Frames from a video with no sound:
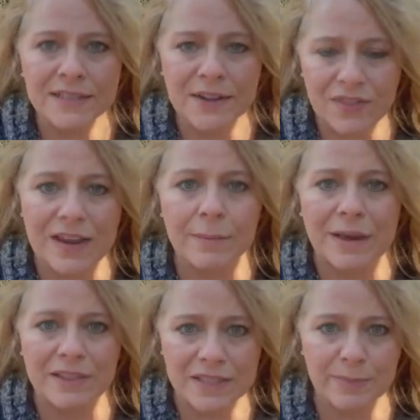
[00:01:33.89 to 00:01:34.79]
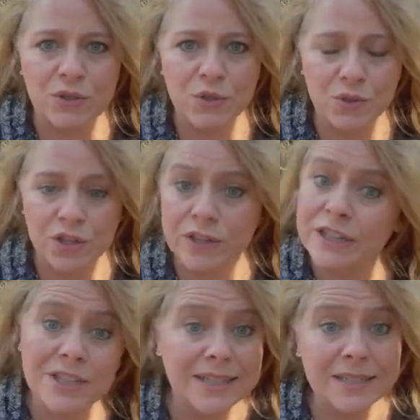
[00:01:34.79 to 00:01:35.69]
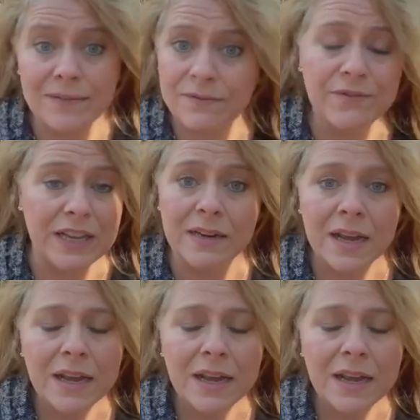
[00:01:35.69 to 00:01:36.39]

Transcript: to think about the spiritual journey just doesn't fit.